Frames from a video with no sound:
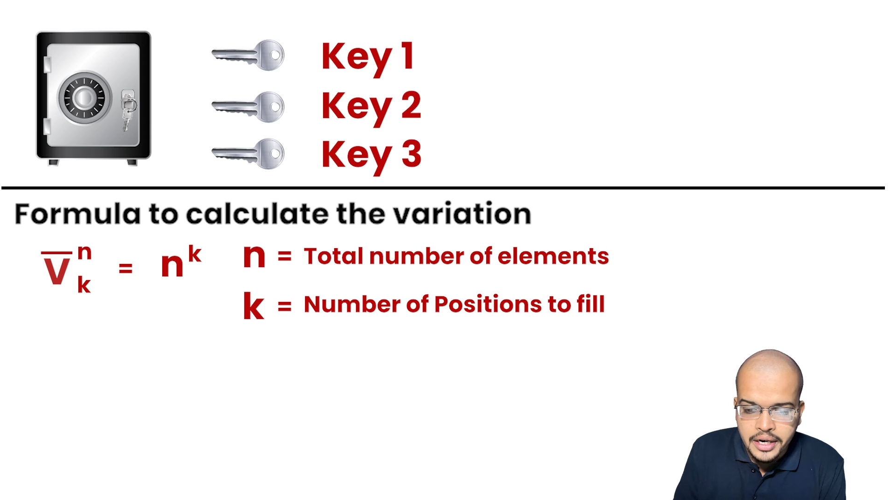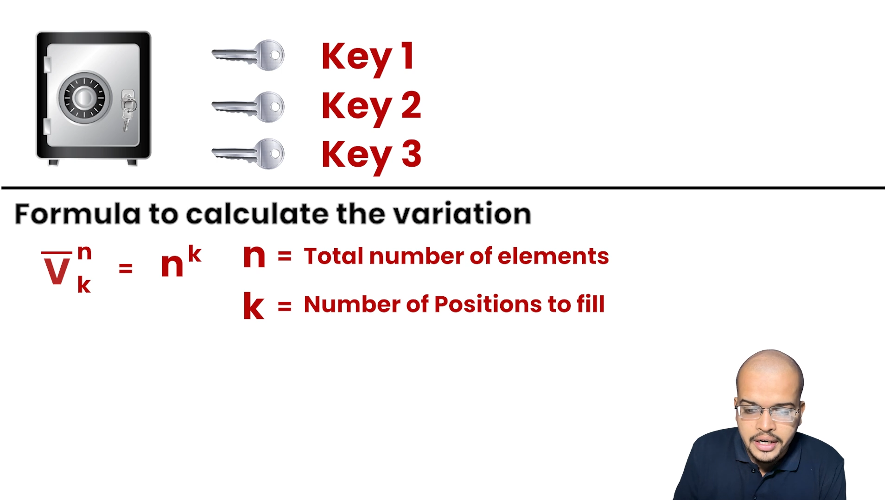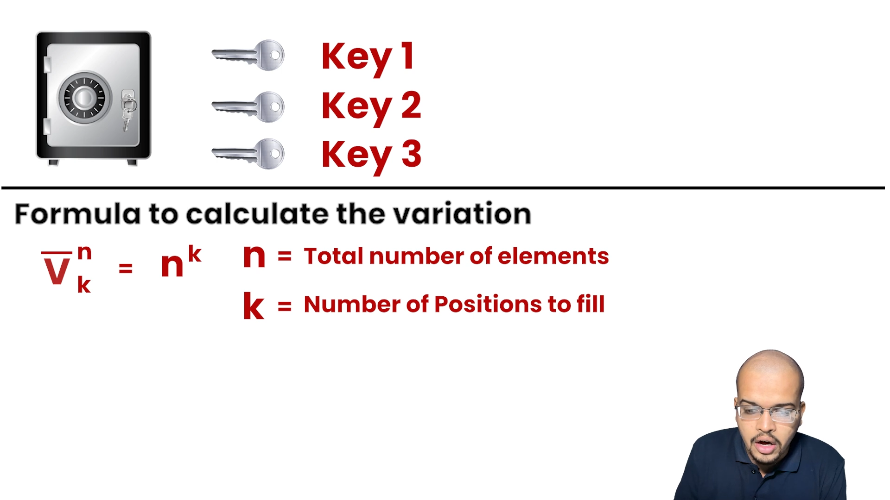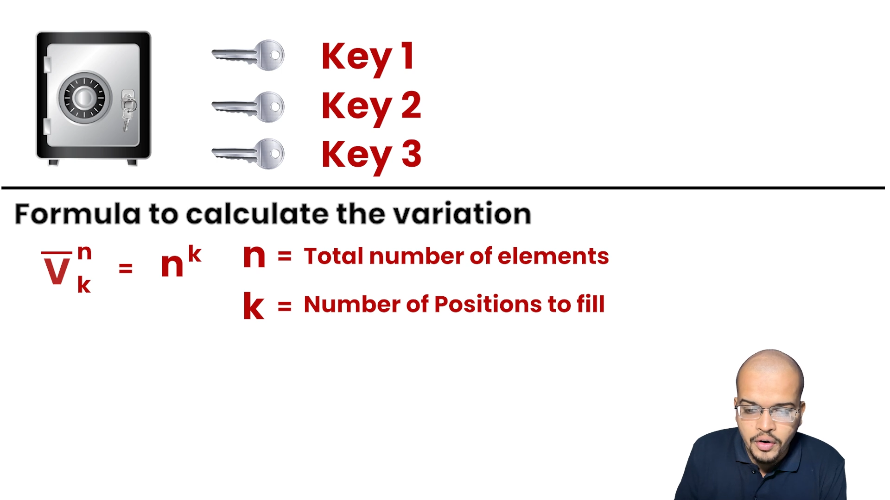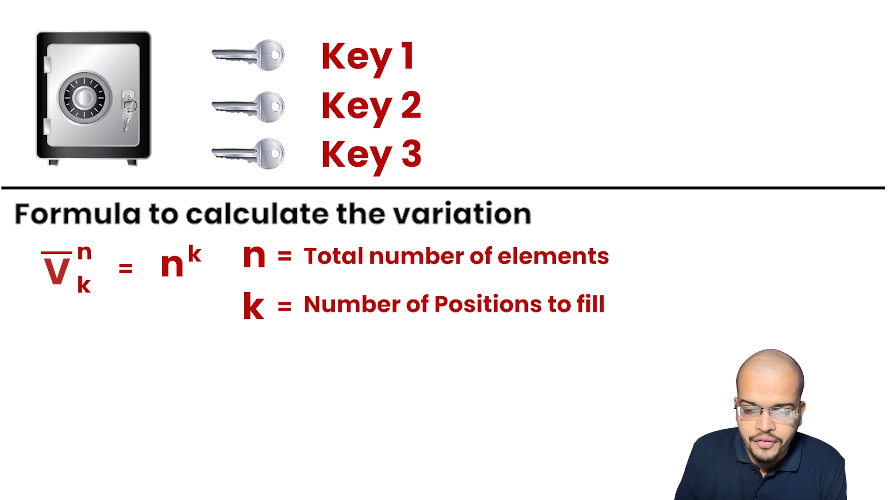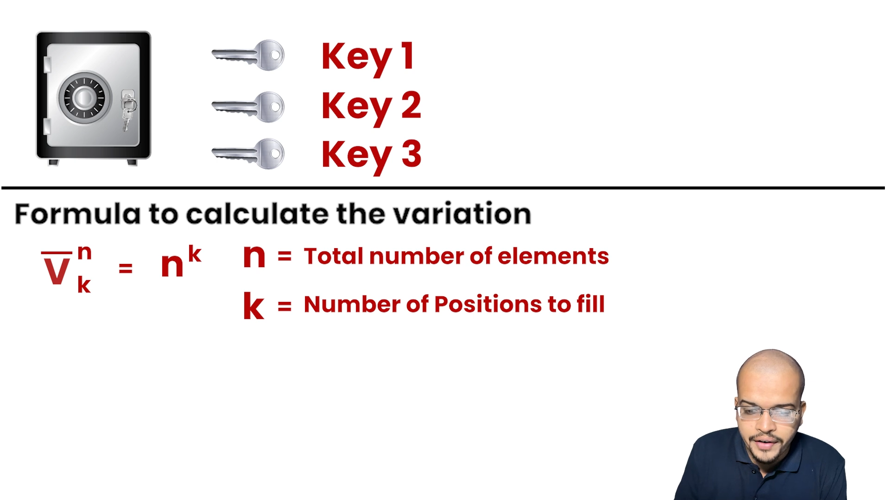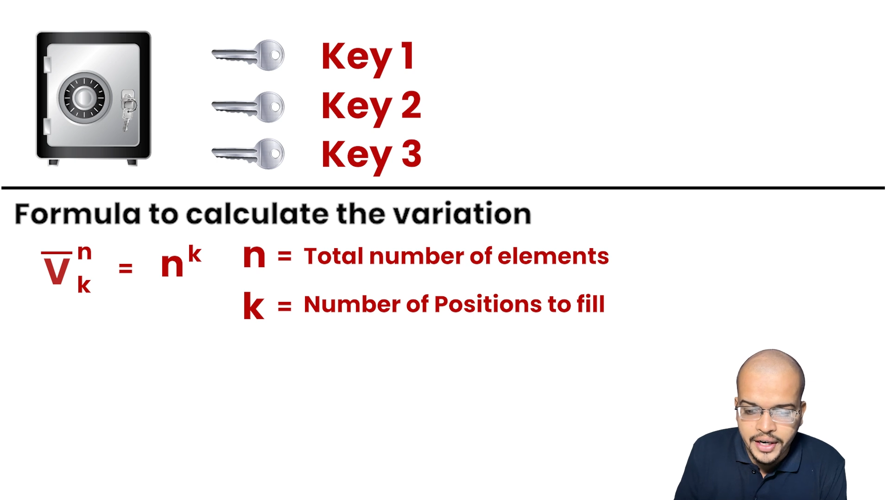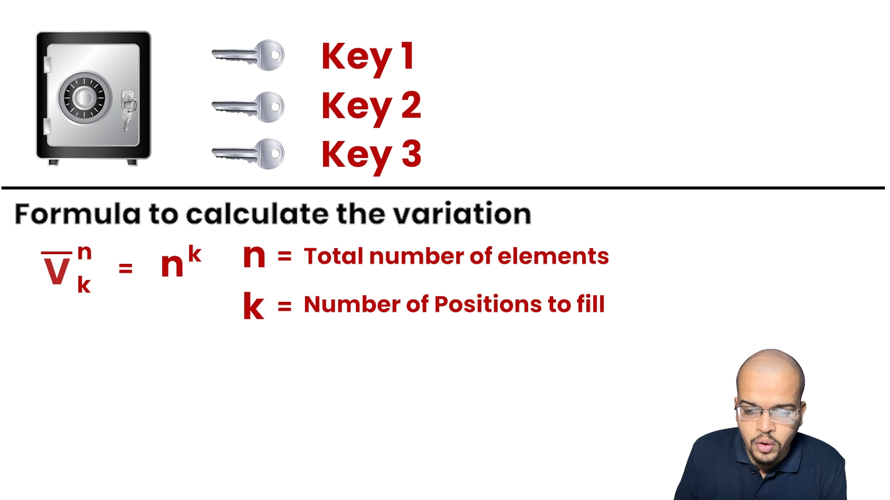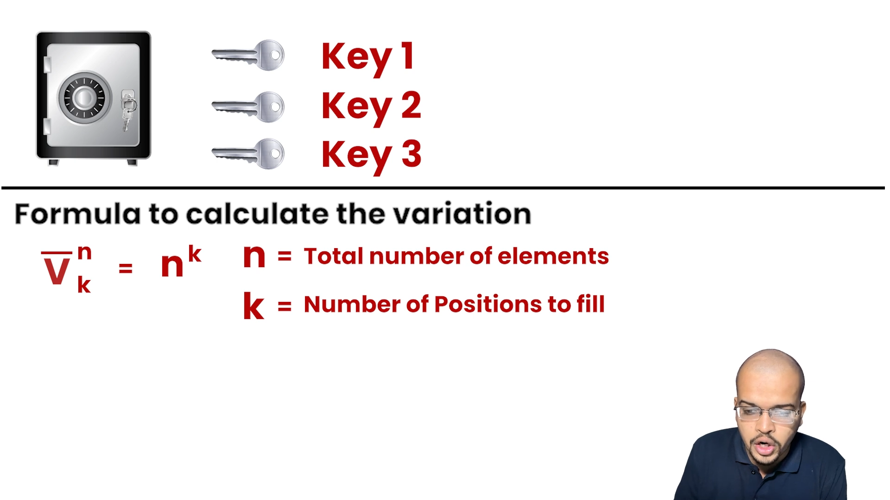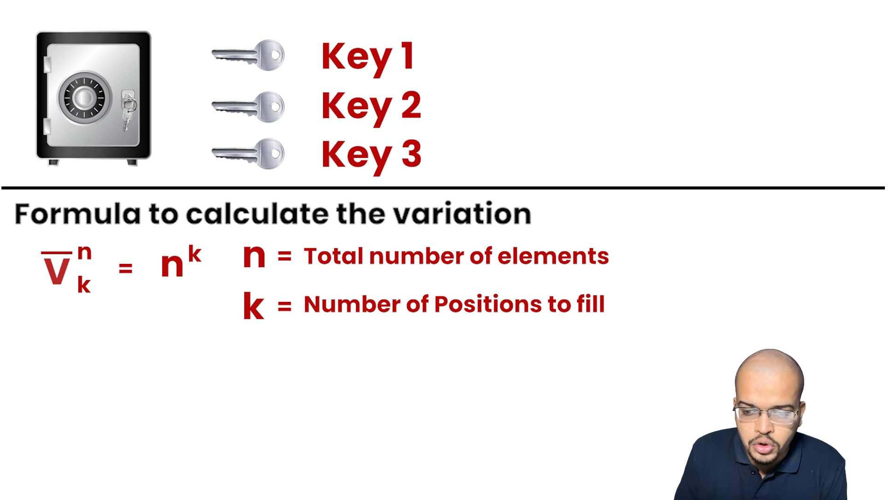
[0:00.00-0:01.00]
Now if I
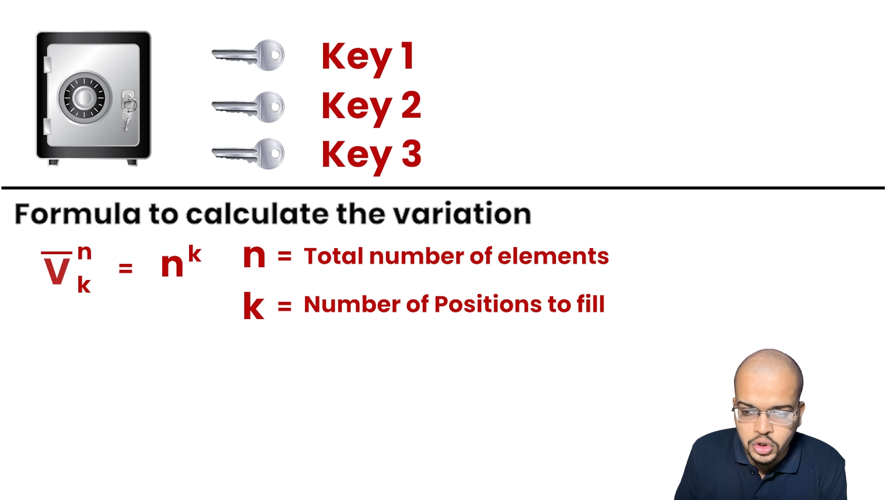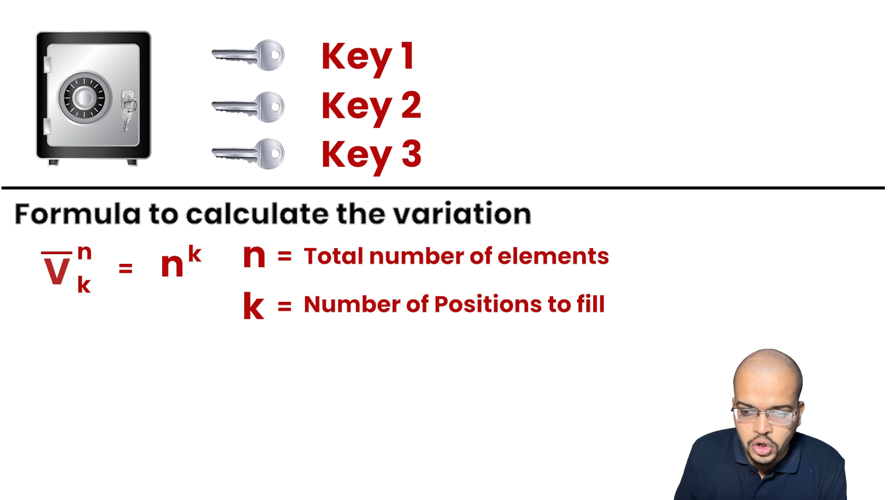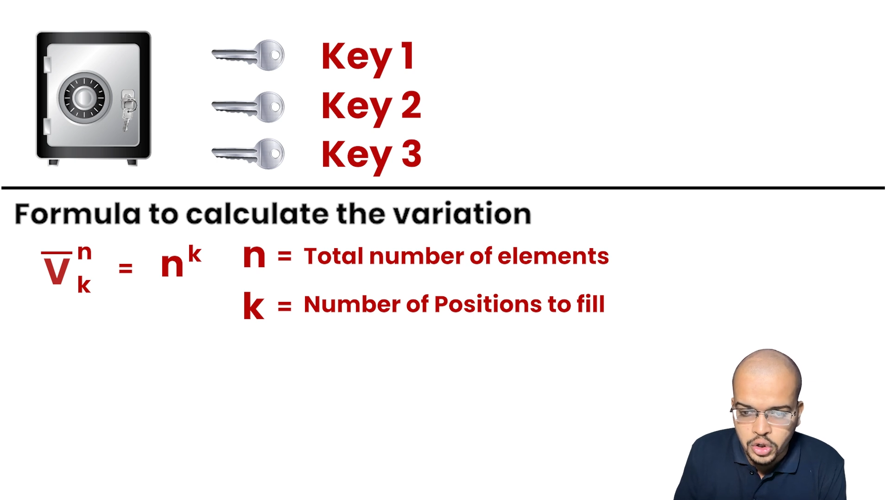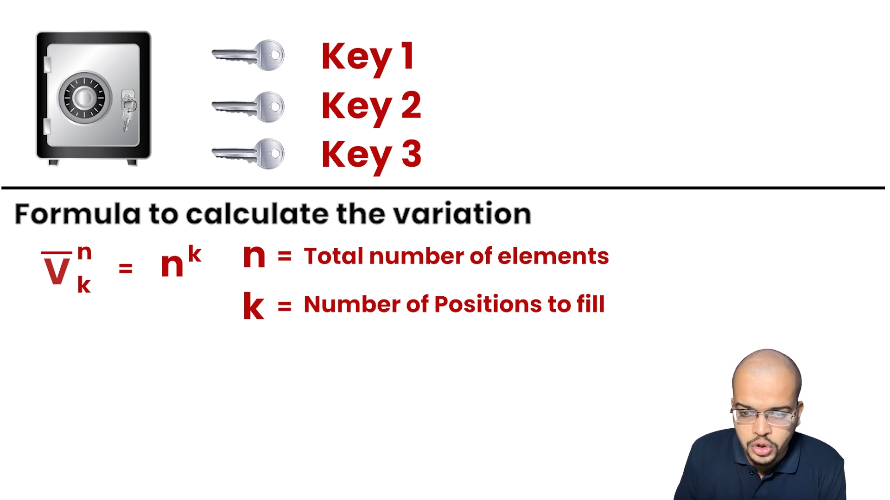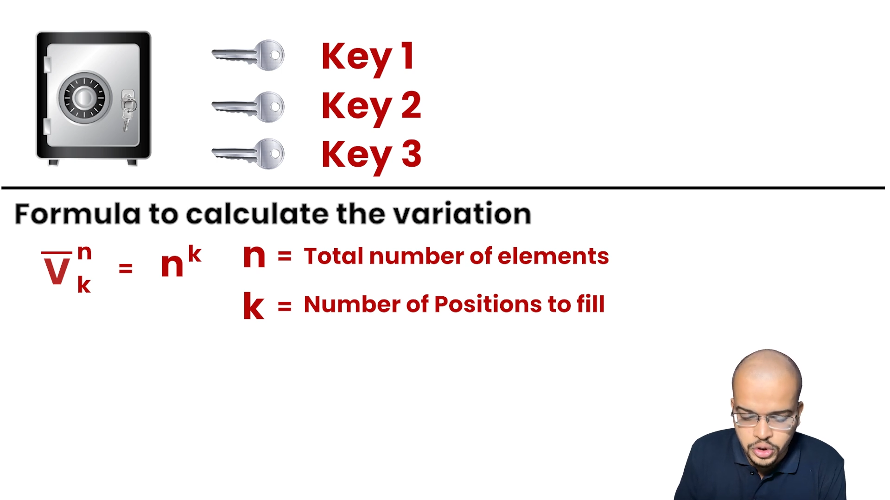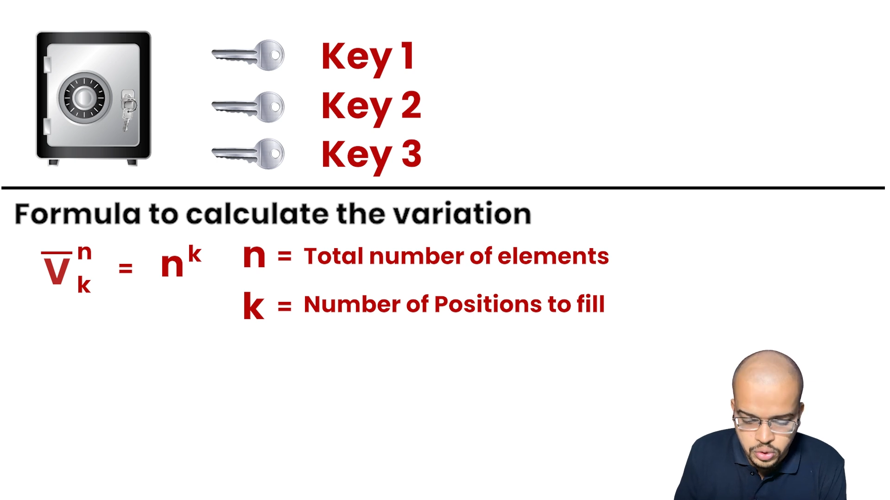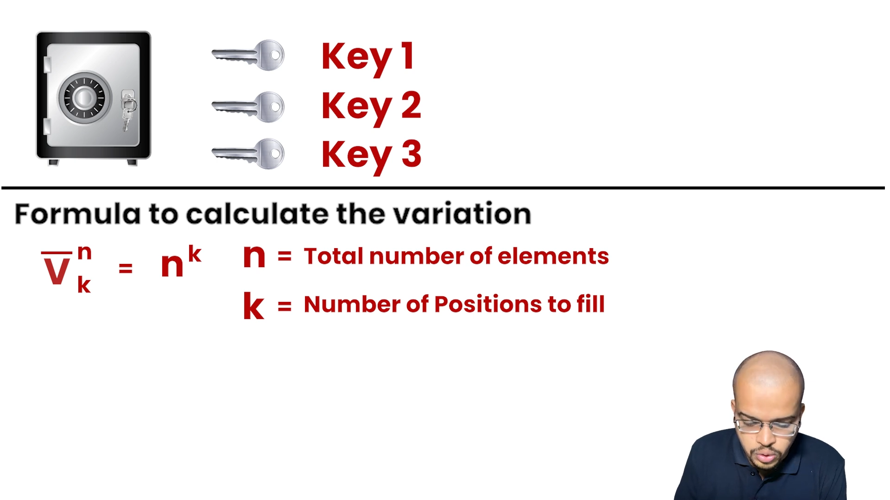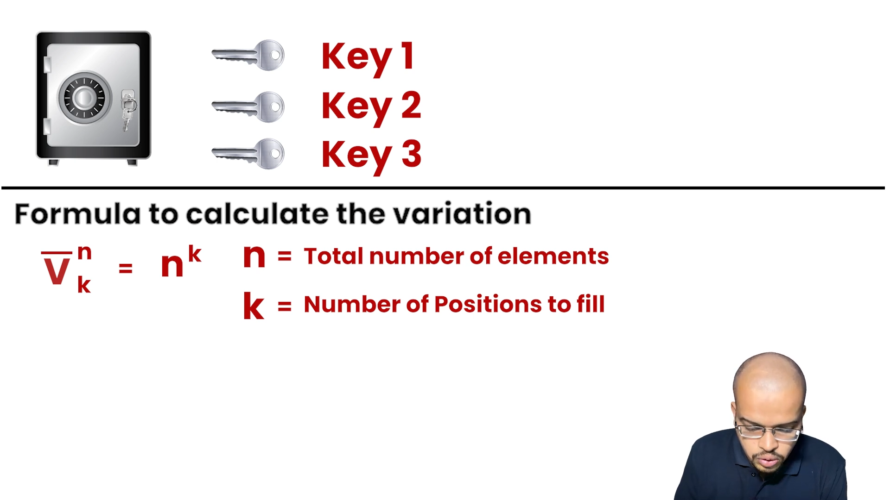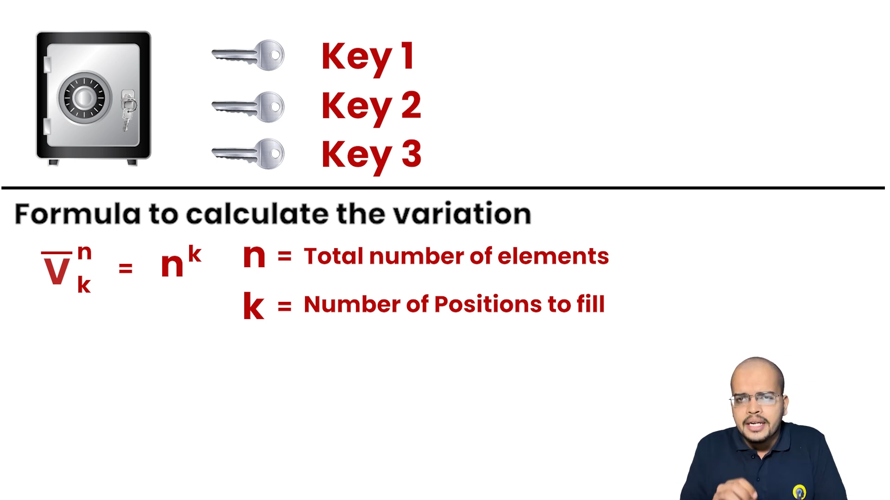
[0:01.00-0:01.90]
want to talk to you,